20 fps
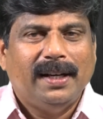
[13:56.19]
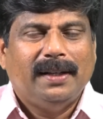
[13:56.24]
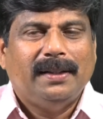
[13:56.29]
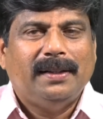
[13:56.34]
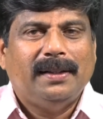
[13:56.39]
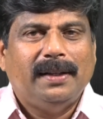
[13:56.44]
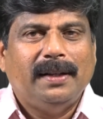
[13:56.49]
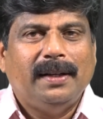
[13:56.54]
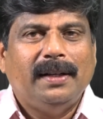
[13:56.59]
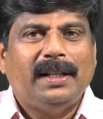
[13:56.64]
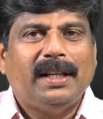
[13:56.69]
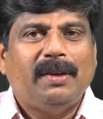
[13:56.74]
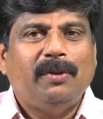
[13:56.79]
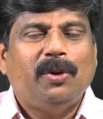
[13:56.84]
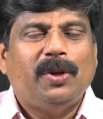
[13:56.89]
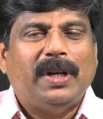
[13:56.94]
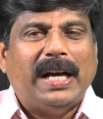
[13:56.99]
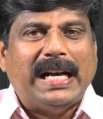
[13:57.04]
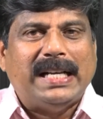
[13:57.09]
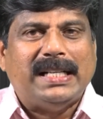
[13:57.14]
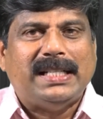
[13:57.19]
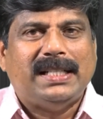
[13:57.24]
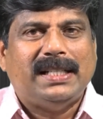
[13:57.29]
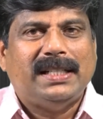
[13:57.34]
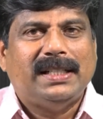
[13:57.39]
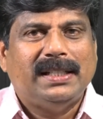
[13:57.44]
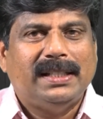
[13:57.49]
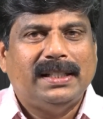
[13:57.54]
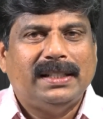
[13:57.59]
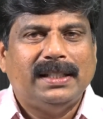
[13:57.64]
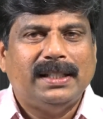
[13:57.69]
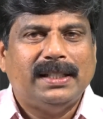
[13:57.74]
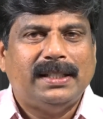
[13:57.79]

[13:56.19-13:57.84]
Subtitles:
The interviewer asked the